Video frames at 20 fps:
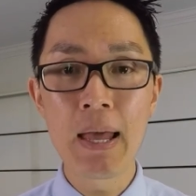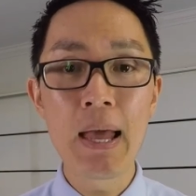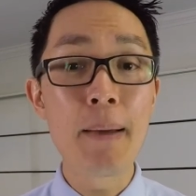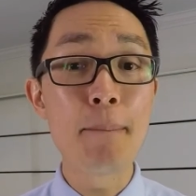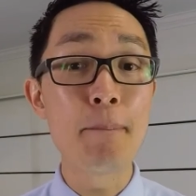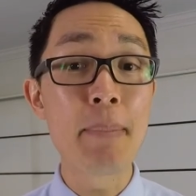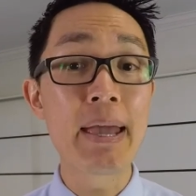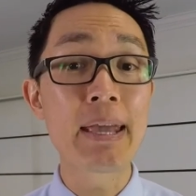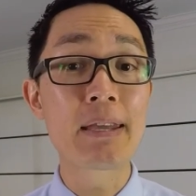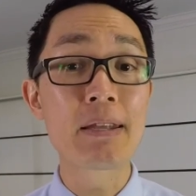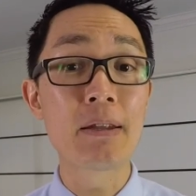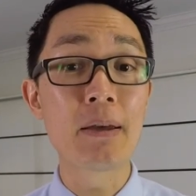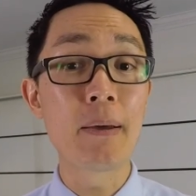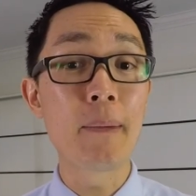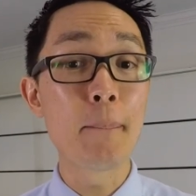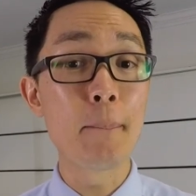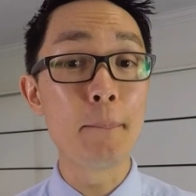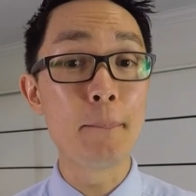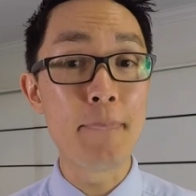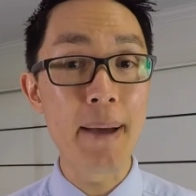making it
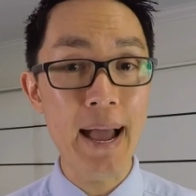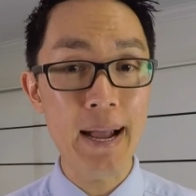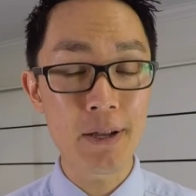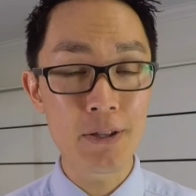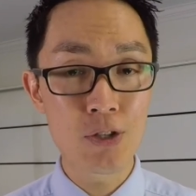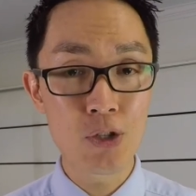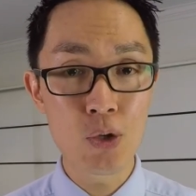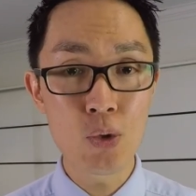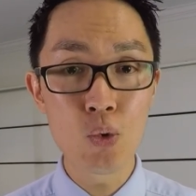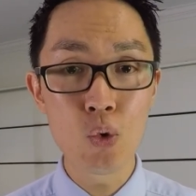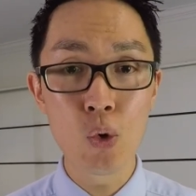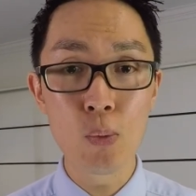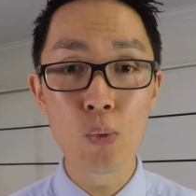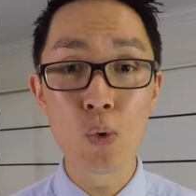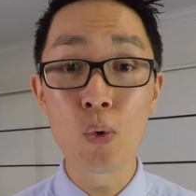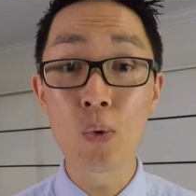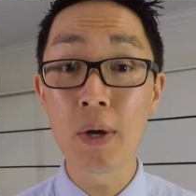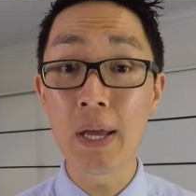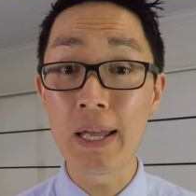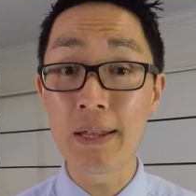back to
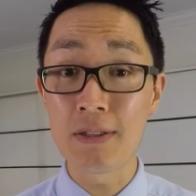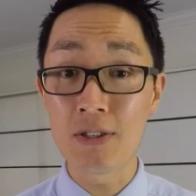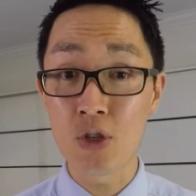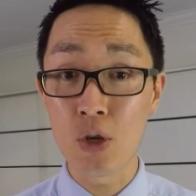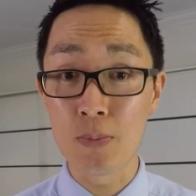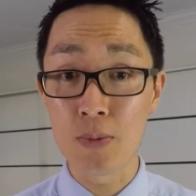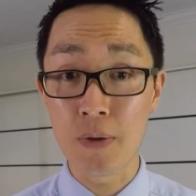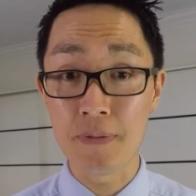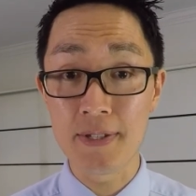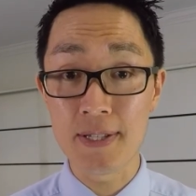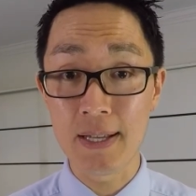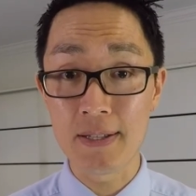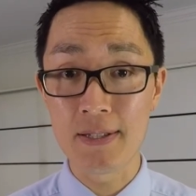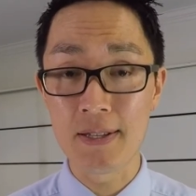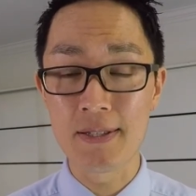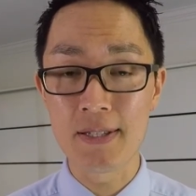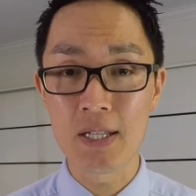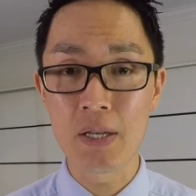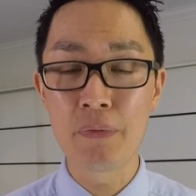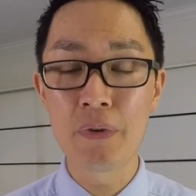normal in terms of
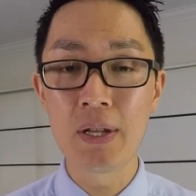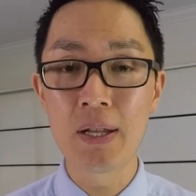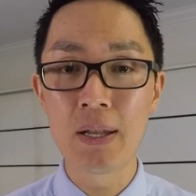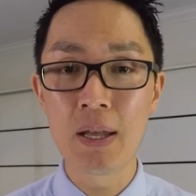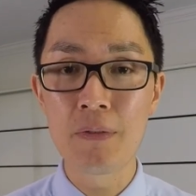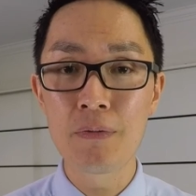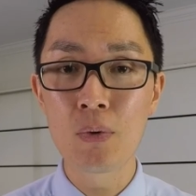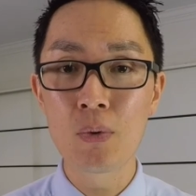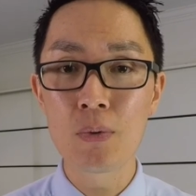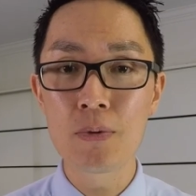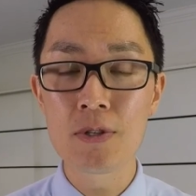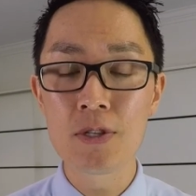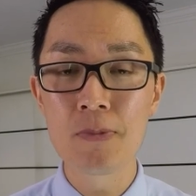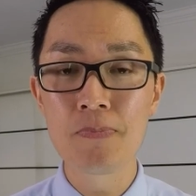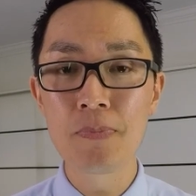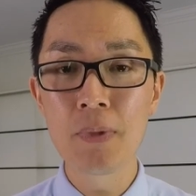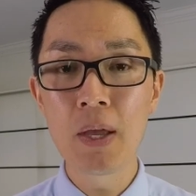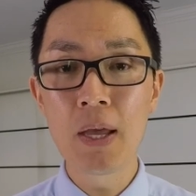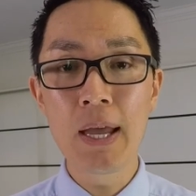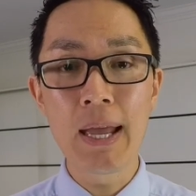sensitivity
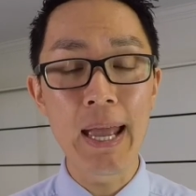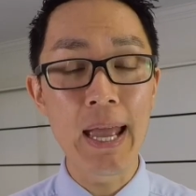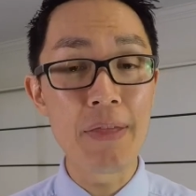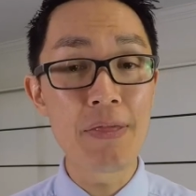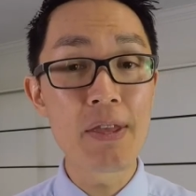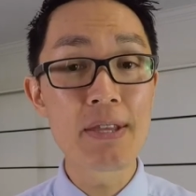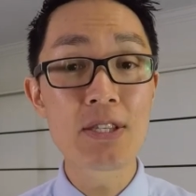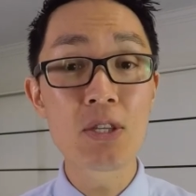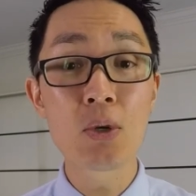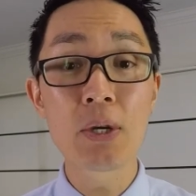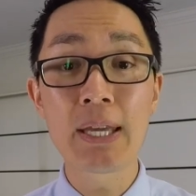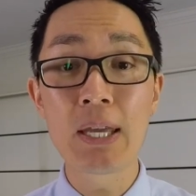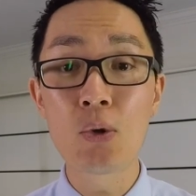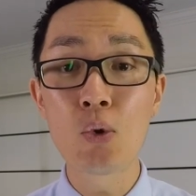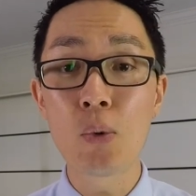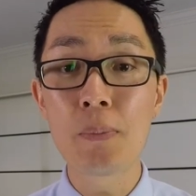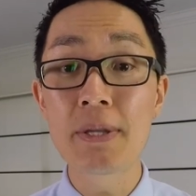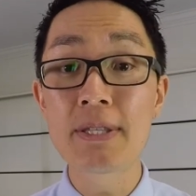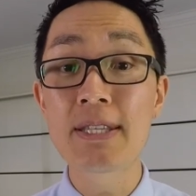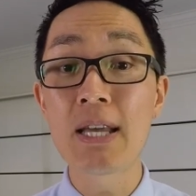levels. And this can
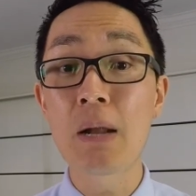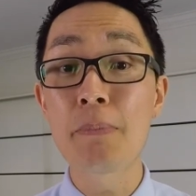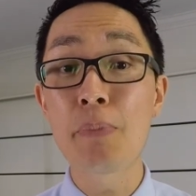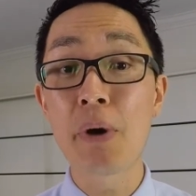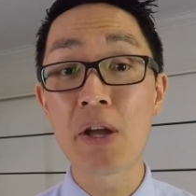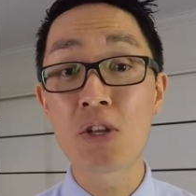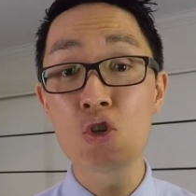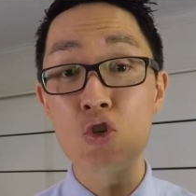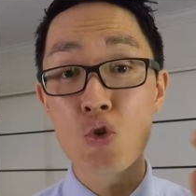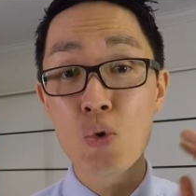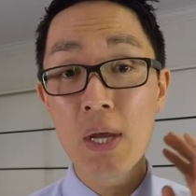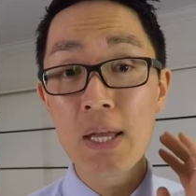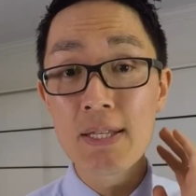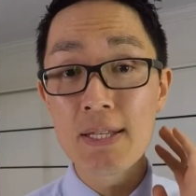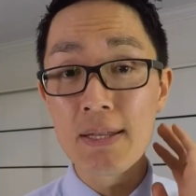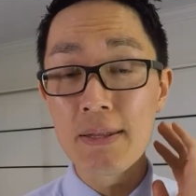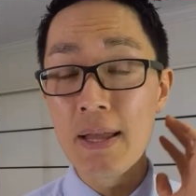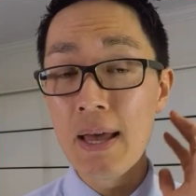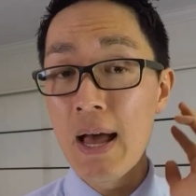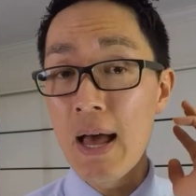all be done by
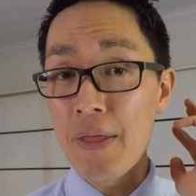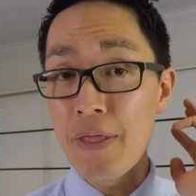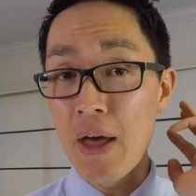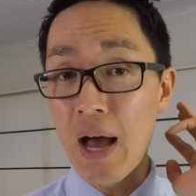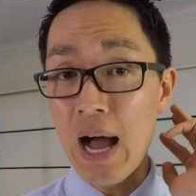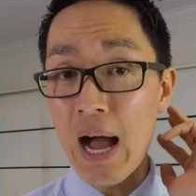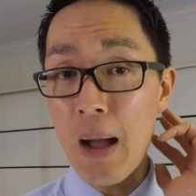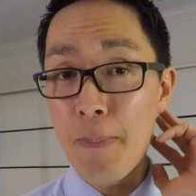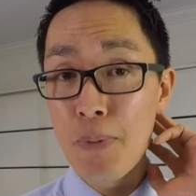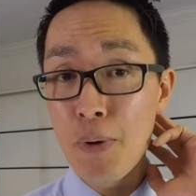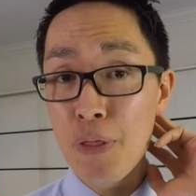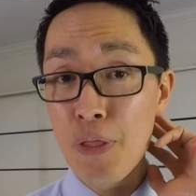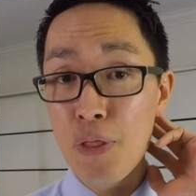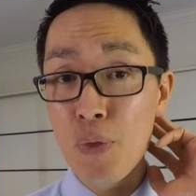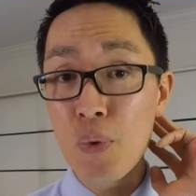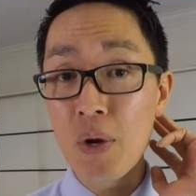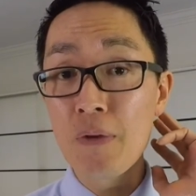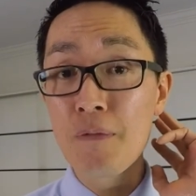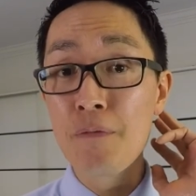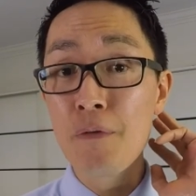treating the upper
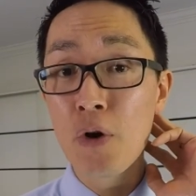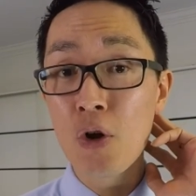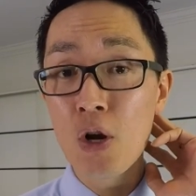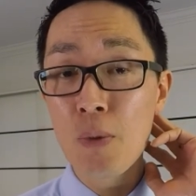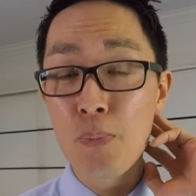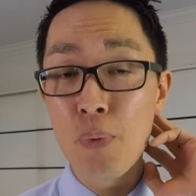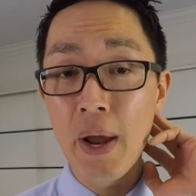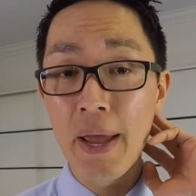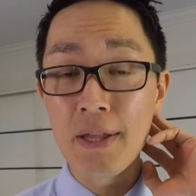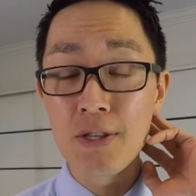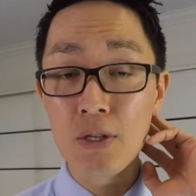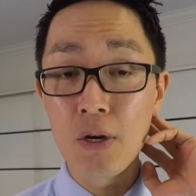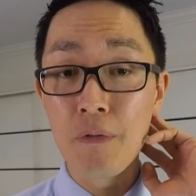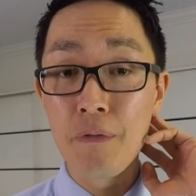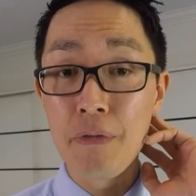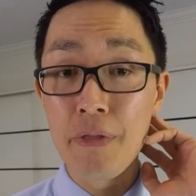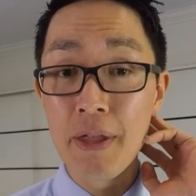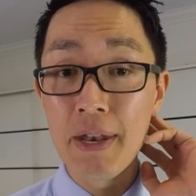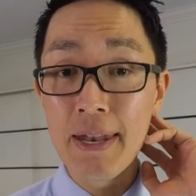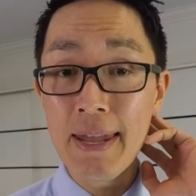three vertebrae
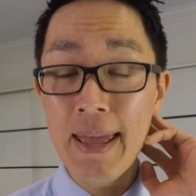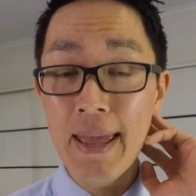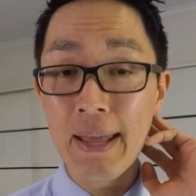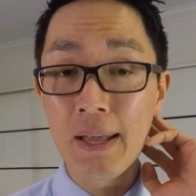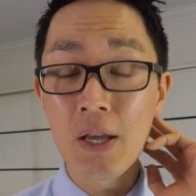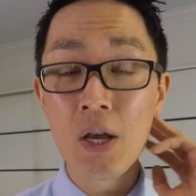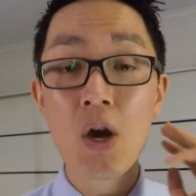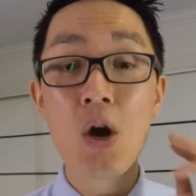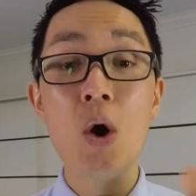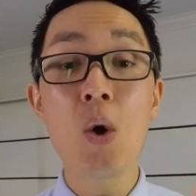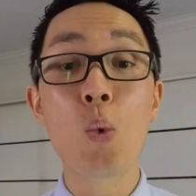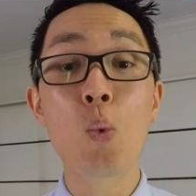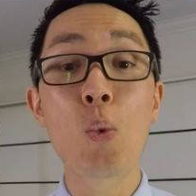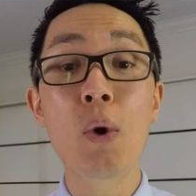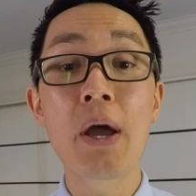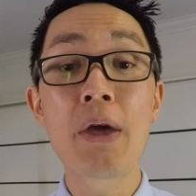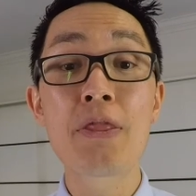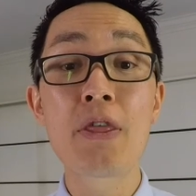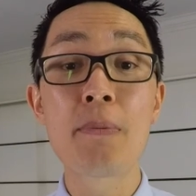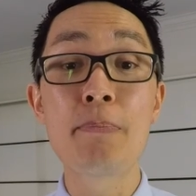of the neck
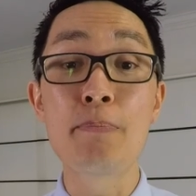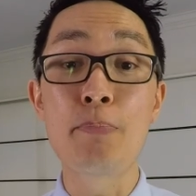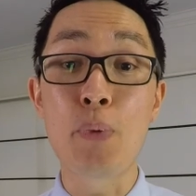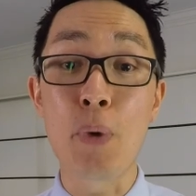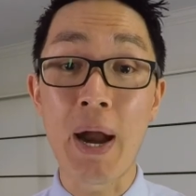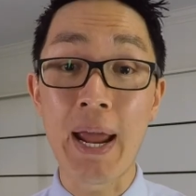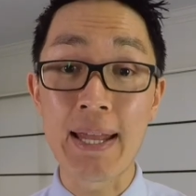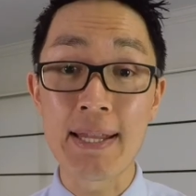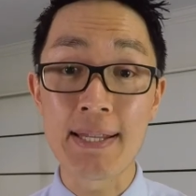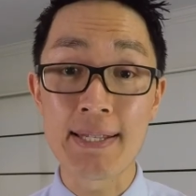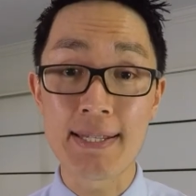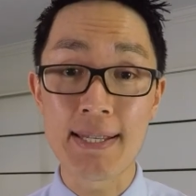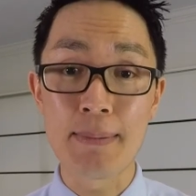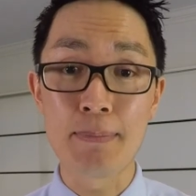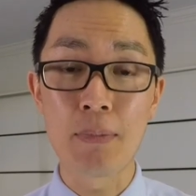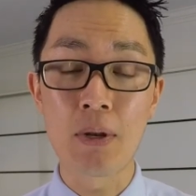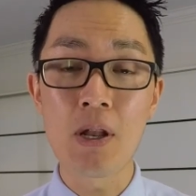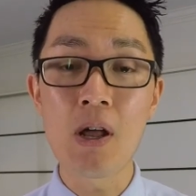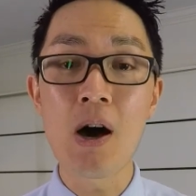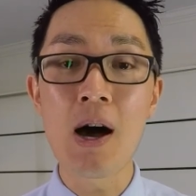where the
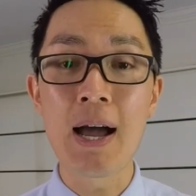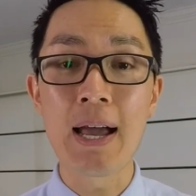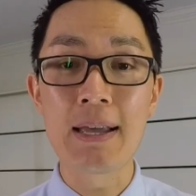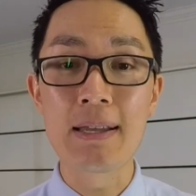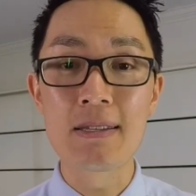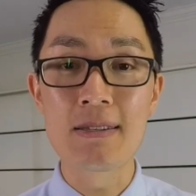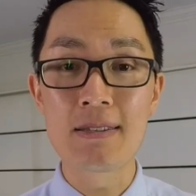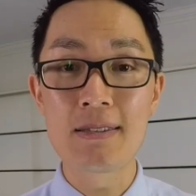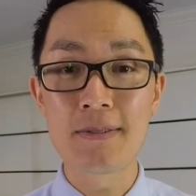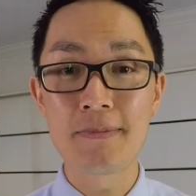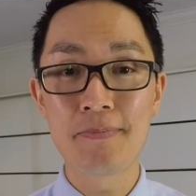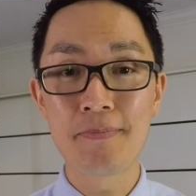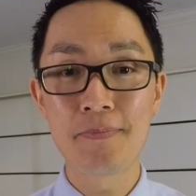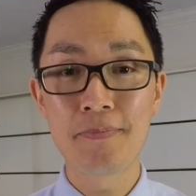brainstem lies.